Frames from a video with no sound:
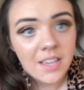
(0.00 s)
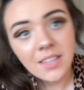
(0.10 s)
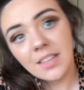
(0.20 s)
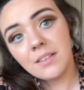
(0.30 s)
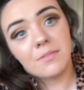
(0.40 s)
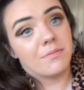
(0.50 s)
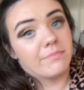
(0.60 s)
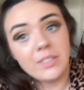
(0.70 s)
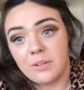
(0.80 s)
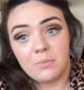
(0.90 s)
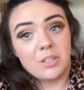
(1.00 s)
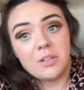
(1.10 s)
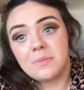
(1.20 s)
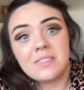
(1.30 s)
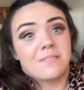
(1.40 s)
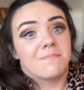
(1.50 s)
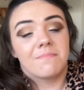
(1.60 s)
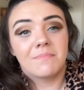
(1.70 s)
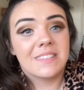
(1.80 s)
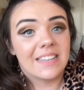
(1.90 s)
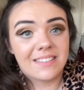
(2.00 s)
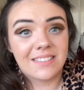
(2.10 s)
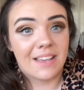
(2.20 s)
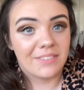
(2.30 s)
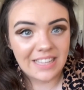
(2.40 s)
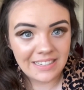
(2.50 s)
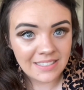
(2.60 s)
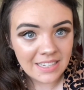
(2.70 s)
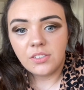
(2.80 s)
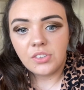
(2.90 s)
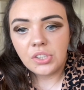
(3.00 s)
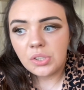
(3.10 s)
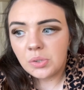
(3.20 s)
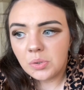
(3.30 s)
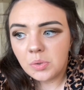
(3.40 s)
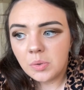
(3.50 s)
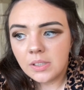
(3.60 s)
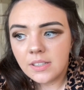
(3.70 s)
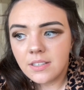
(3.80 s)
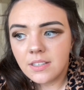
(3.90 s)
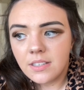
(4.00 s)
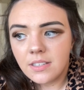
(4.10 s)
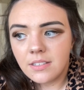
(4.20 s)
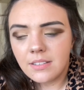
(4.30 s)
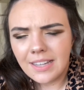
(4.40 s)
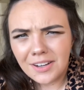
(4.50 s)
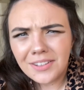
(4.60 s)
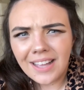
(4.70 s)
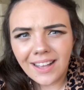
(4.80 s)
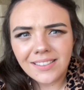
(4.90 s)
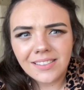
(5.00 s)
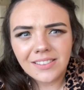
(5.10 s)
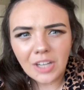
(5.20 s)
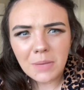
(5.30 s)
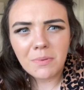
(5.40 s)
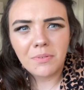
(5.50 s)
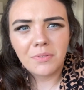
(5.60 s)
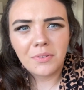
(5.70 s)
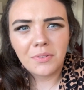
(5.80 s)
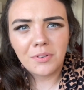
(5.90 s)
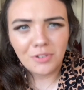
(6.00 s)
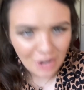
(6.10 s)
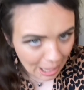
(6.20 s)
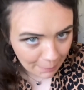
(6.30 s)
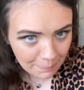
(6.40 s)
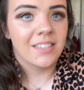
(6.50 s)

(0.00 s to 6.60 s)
They've, you know, when I was 6, 7, 8, to hear that type of crap,